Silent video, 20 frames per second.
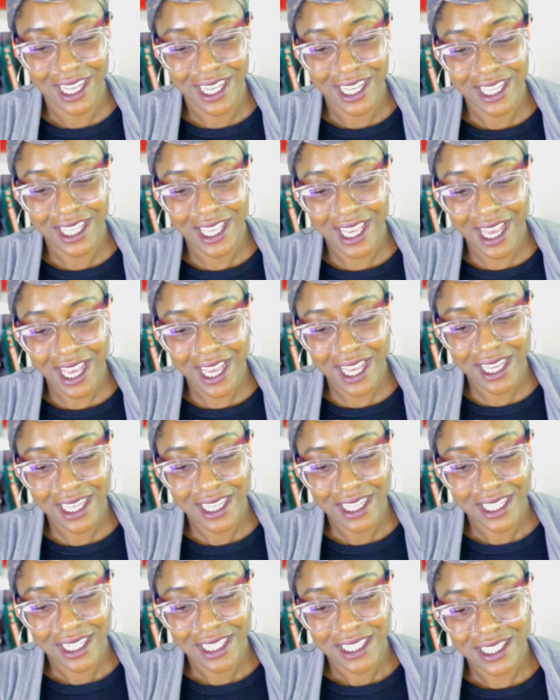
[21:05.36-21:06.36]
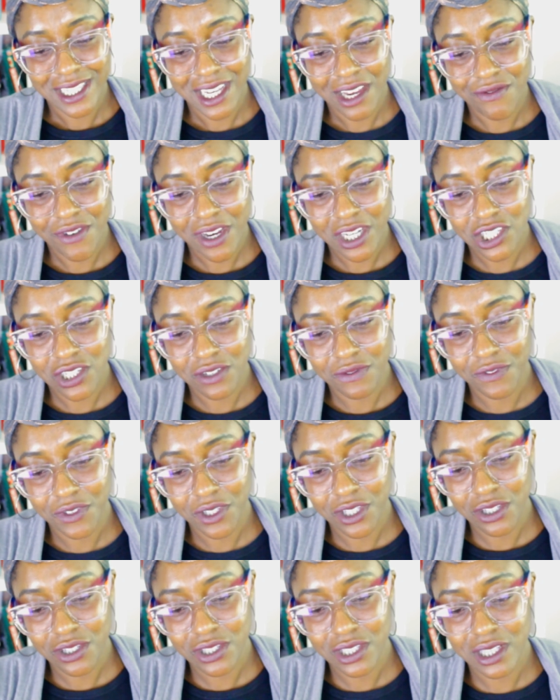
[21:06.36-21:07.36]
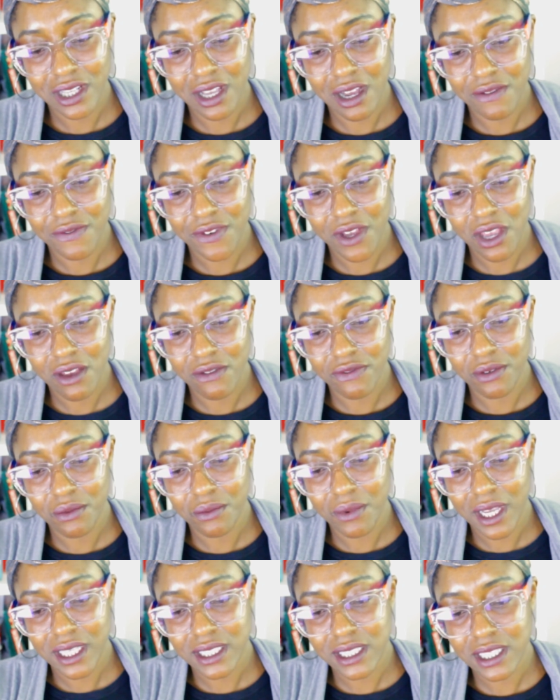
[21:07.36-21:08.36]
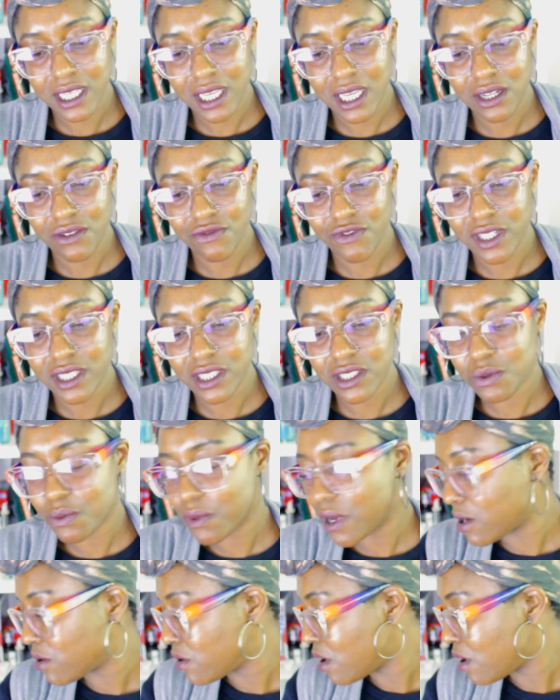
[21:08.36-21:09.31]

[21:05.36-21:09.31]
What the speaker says: Yeah. Direction for use: lather over wet skin, rinse well